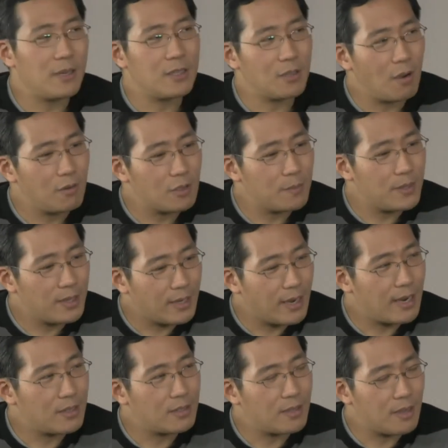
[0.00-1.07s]
it's always been the
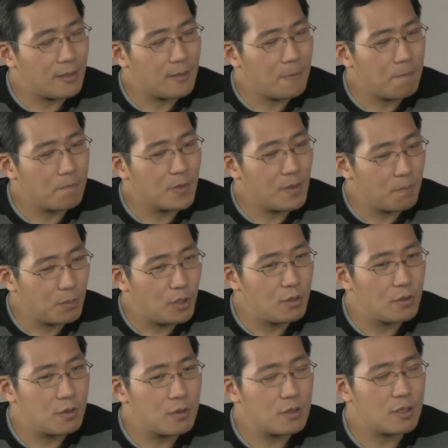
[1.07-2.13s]
case that
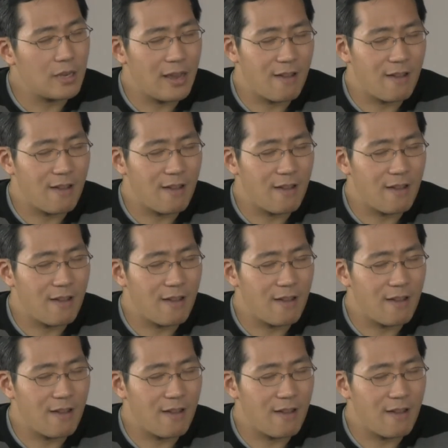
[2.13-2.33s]
computers